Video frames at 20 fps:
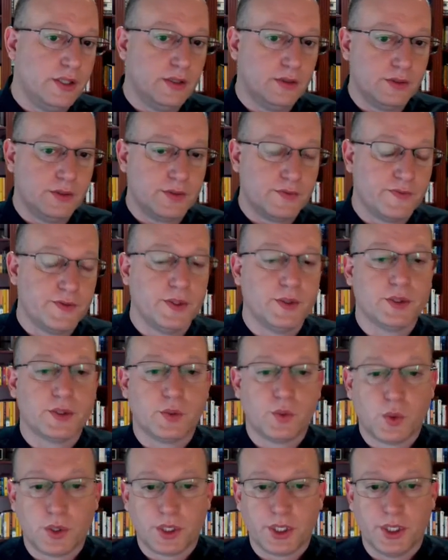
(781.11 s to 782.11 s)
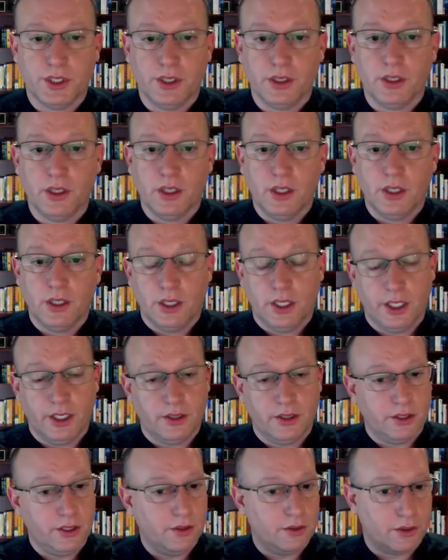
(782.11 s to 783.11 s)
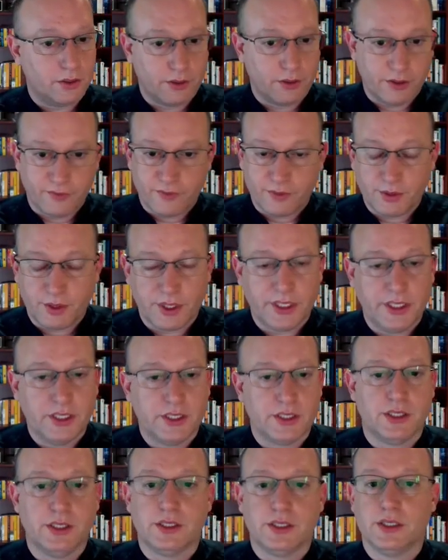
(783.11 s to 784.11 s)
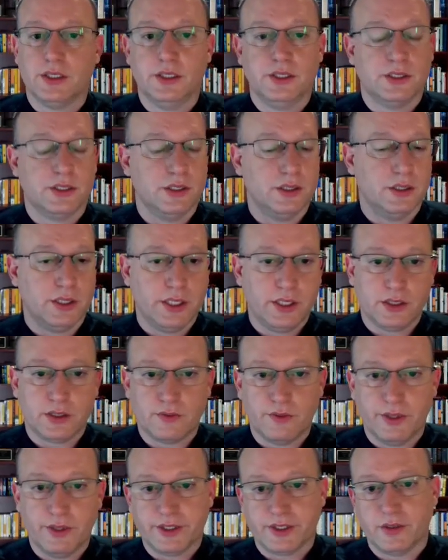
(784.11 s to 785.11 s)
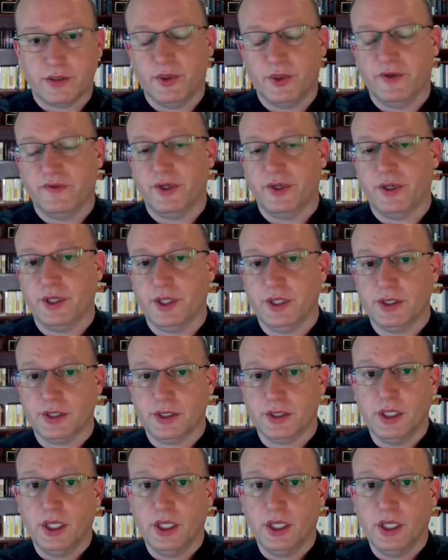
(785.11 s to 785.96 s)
of those folks working and learning from the latest incidents and the latest ransomware variants,